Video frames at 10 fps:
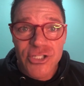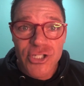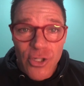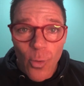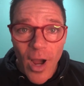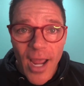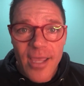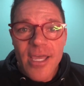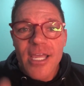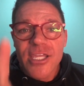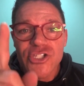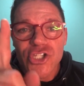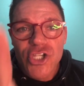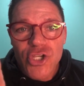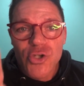You know why? Because
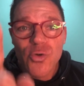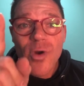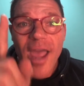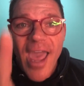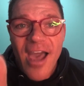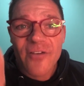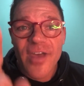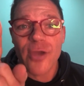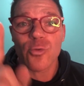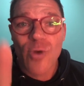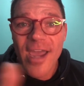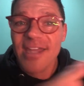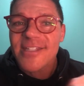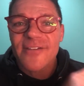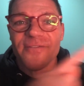you have a right
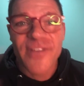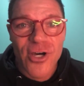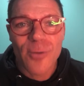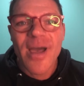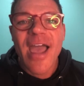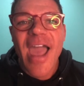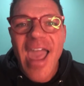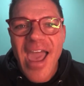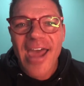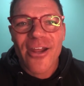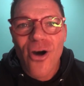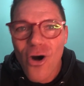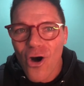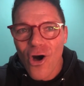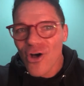to film at
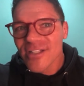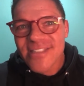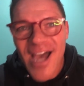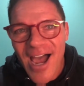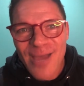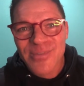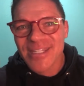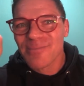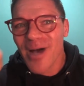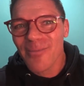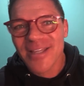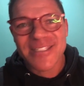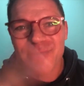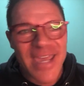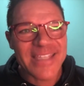all times in a public
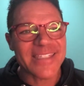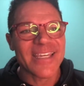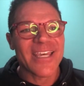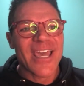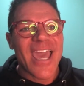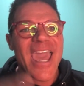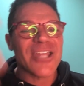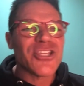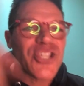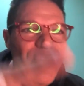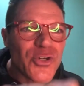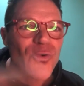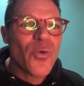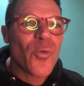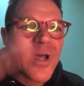space, and you
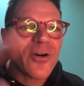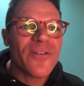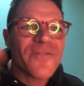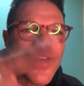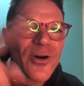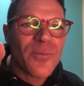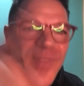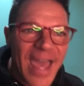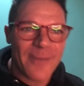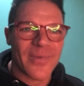will film them.